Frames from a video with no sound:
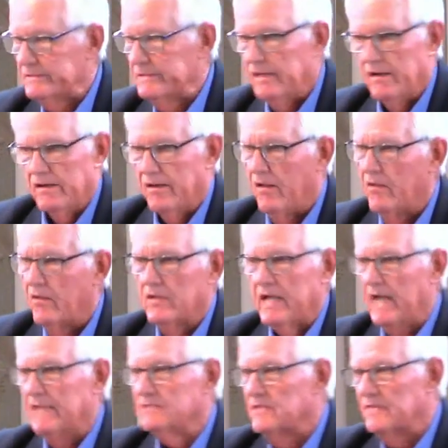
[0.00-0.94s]
all
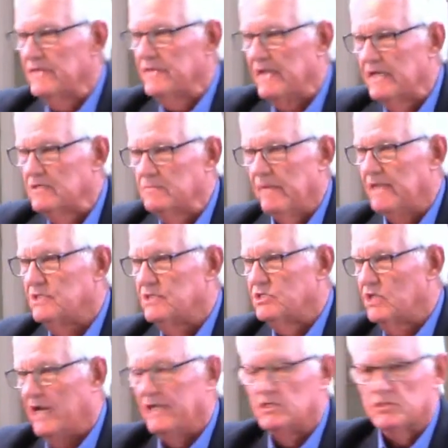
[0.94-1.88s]
kinds of things may
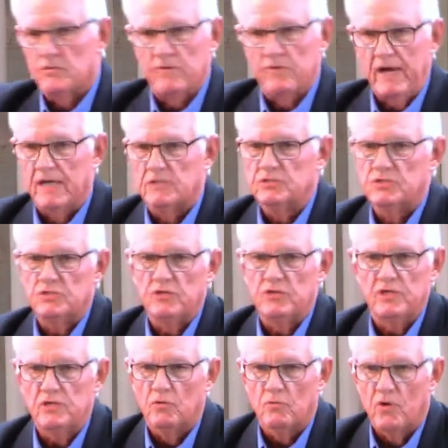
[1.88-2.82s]
change around you
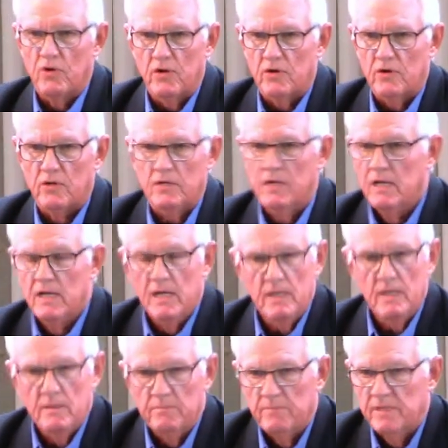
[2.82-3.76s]
in the world,
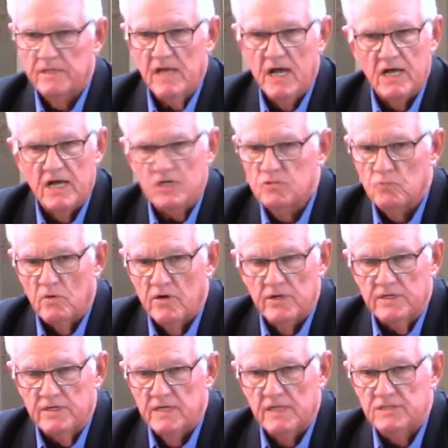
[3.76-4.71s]
but God's
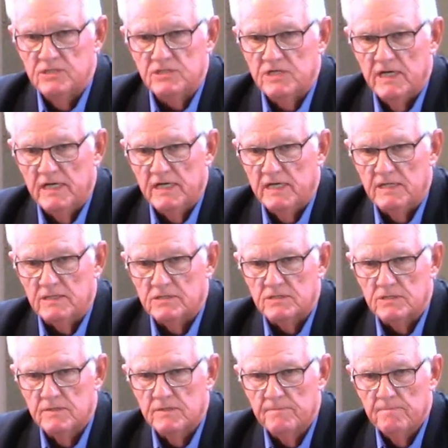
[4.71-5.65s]
word doesn't
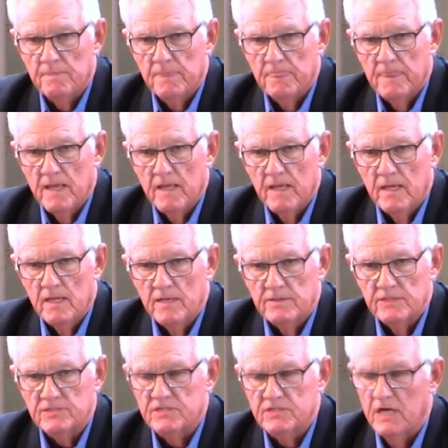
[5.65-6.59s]
change.
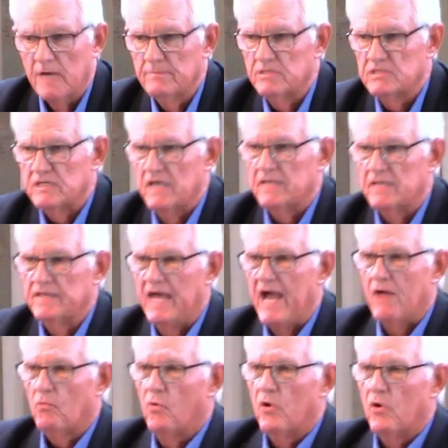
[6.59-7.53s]
The psalmist said,
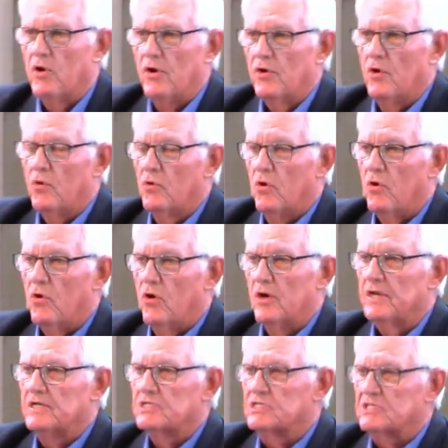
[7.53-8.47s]
Thy word, O
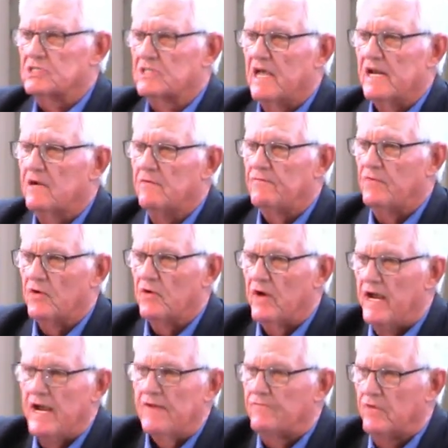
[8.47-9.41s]
Lord, is settled
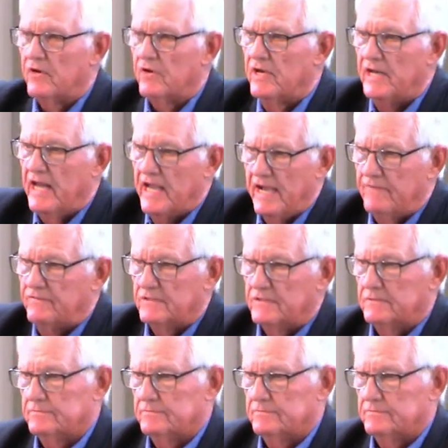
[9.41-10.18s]
forever in heaven.